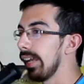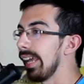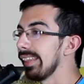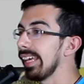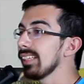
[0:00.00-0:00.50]

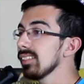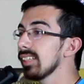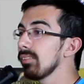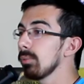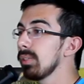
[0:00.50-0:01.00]
And that
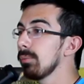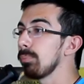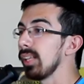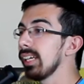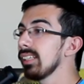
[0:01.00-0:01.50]
doesn't have to mean
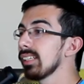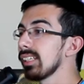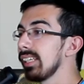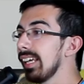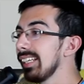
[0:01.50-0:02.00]
playing the
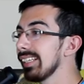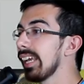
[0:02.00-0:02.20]
Canadian